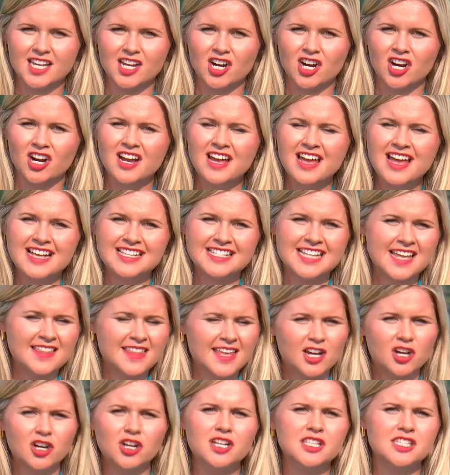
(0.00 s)
year, saying
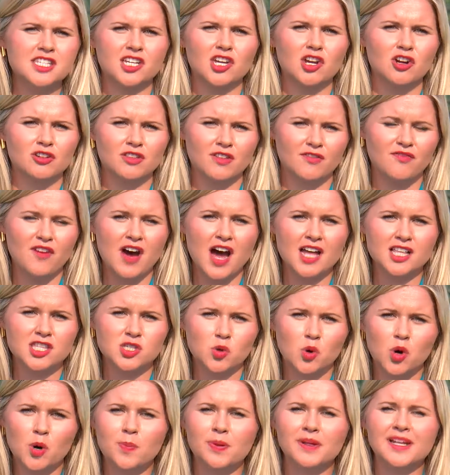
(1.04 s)
they couldn't secure the funds
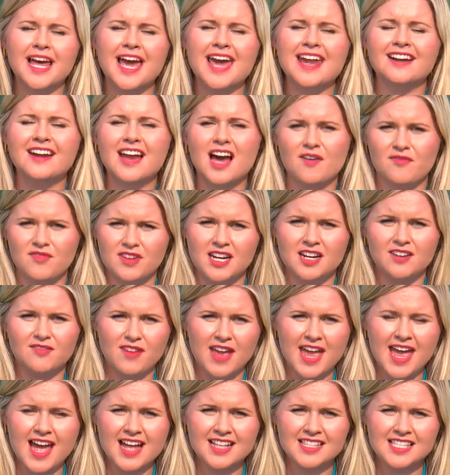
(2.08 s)
or plan enough in
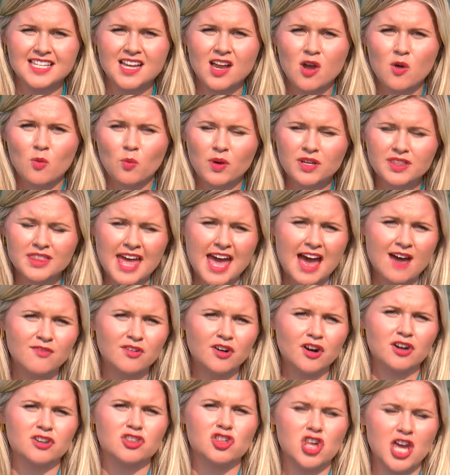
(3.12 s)
advance with
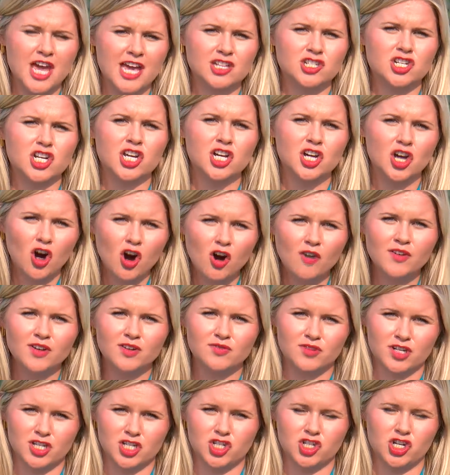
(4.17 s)
ever changing
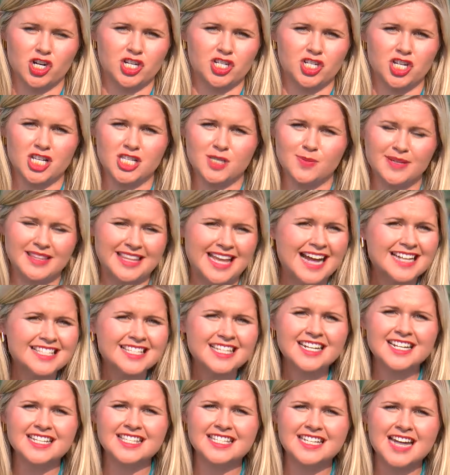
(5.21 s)
COVID restrictions. But that
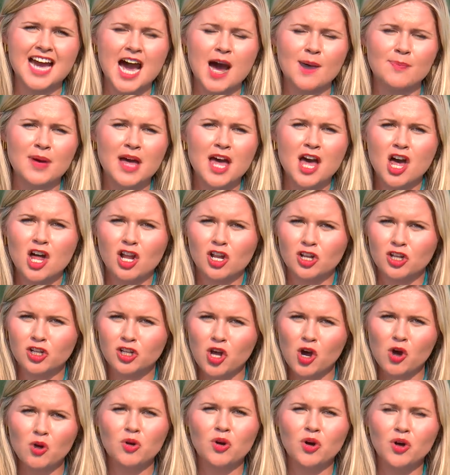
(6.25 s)
didn't stop
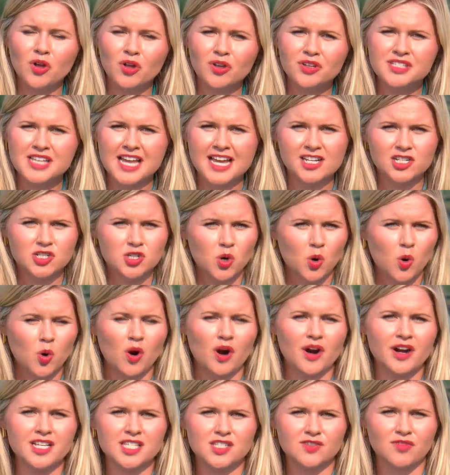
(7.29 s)
locals and
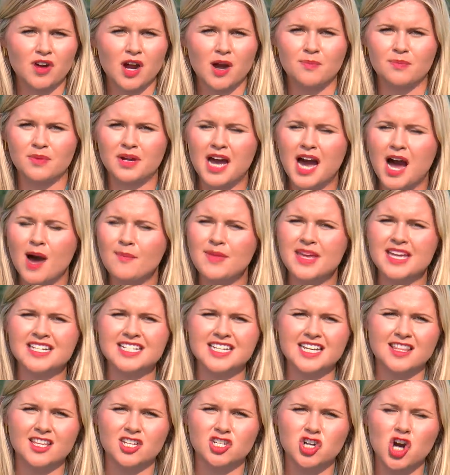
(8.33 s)
tourists from coming
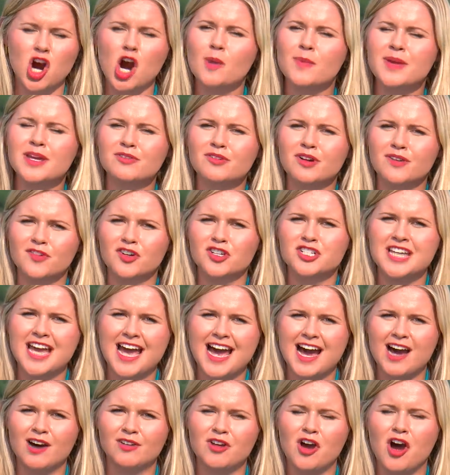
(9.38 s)
to the charming river
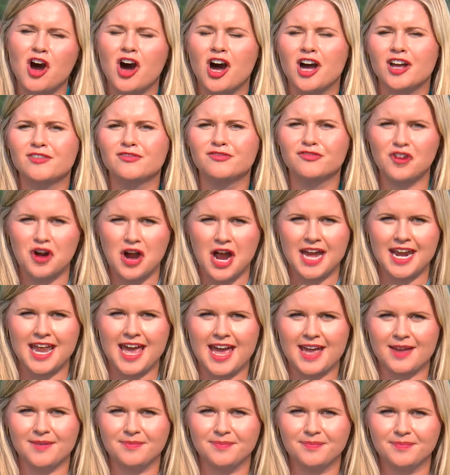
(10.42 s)
town on
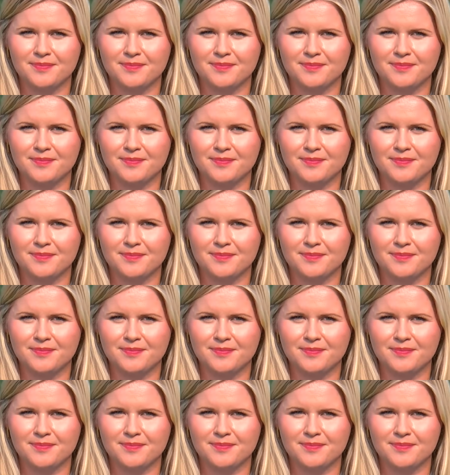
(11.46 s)
Friday.